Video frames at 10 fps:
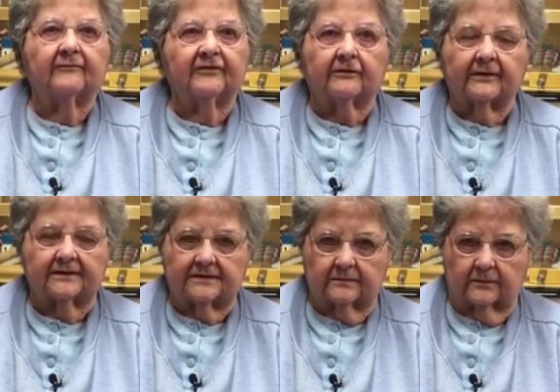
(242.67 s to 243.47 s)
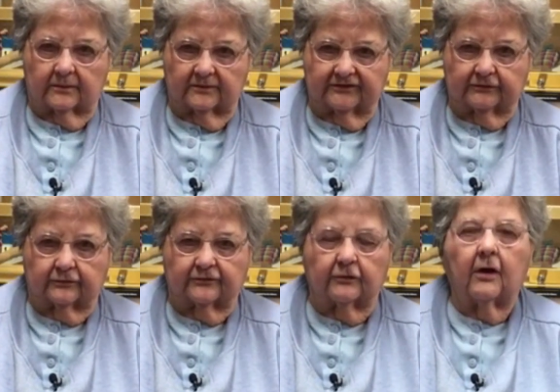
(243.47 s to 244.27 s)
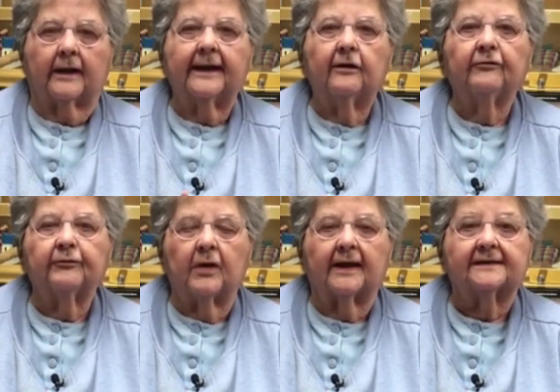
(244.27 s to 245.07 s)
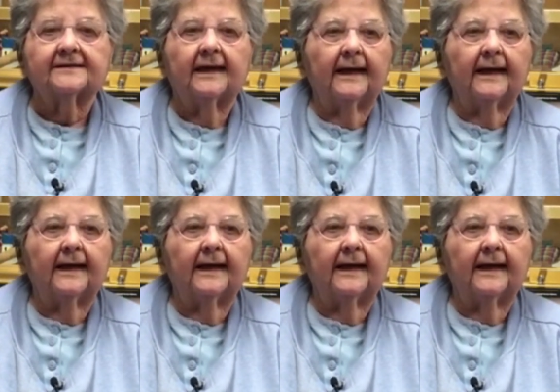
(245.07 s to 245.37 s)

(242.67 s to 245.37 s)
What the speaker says: very strong health-wise.